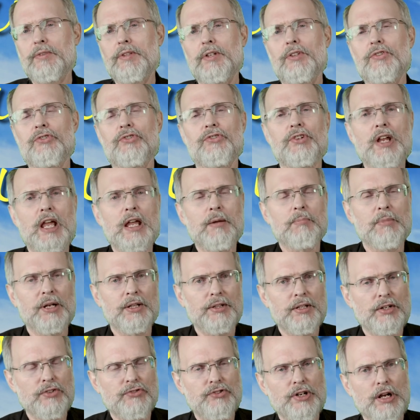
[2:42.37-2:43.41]
this
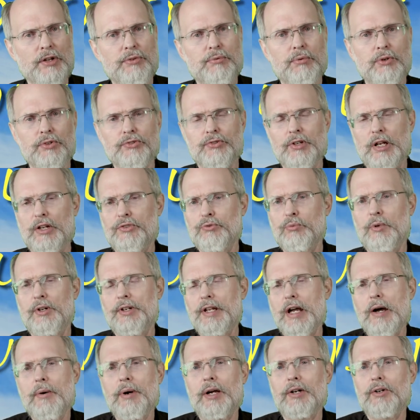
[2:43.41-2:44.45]
statement that Jethro says, Well,
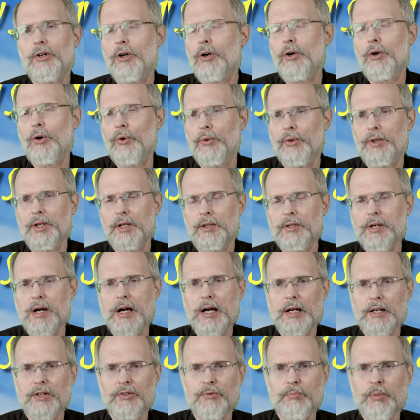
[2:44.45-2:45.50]
now I know that
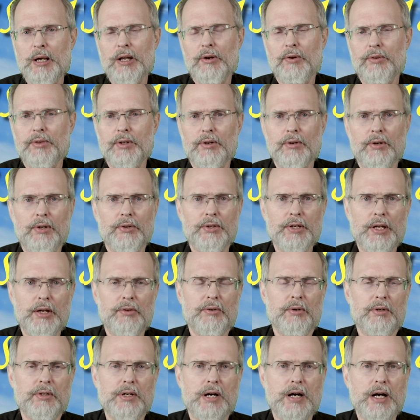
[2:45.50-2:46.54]
God is better than all the
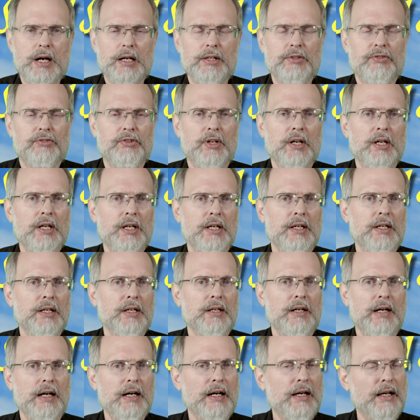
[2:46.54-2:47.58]
other gods?
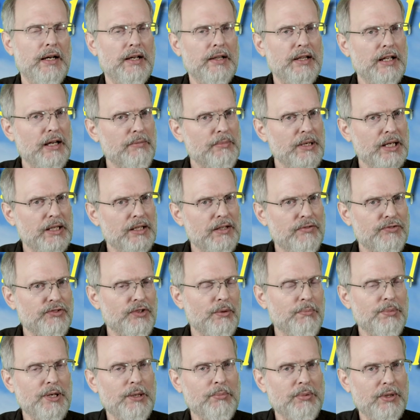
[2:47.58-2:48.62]
Uh, that might give
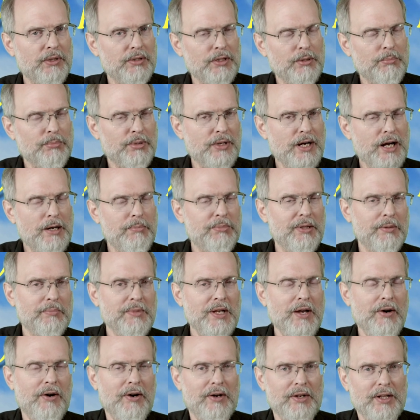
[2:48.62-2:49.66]
some people a little problem
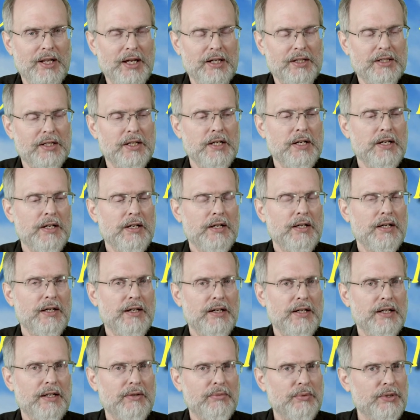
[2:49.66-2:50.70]
here. Like,
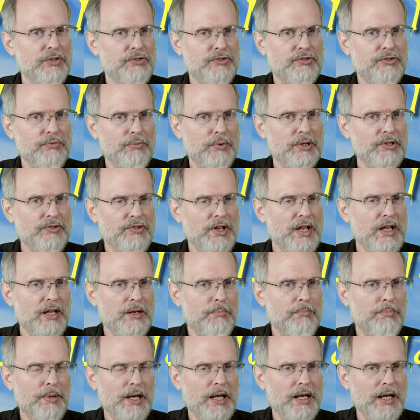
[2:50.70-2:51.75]
uh, was, was he
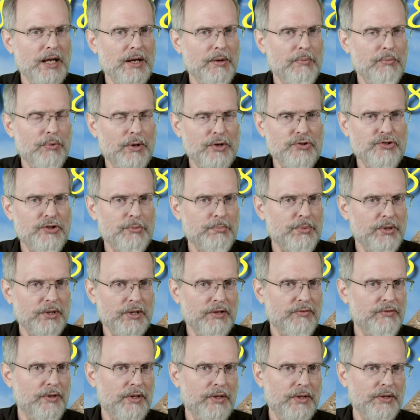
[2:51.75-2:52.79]
a, a
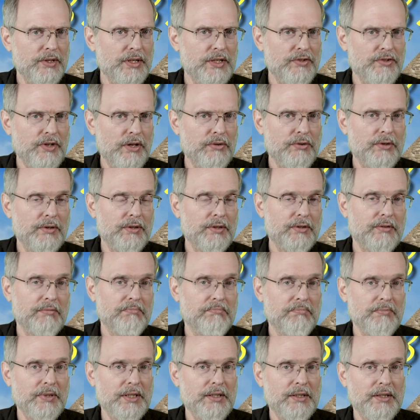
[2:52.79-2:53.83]
worshiper of all these other
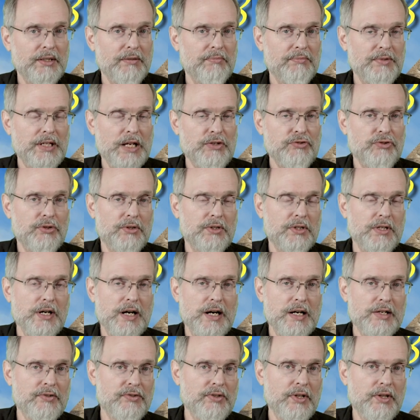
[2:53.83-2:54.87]
uh, desert
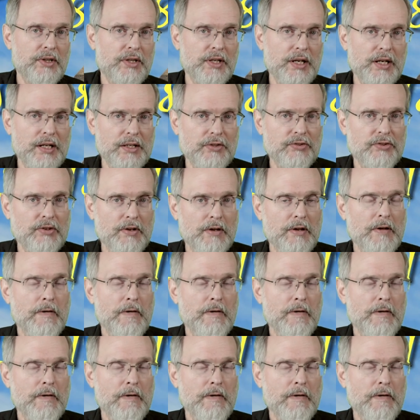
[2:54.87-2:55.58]
gods and things?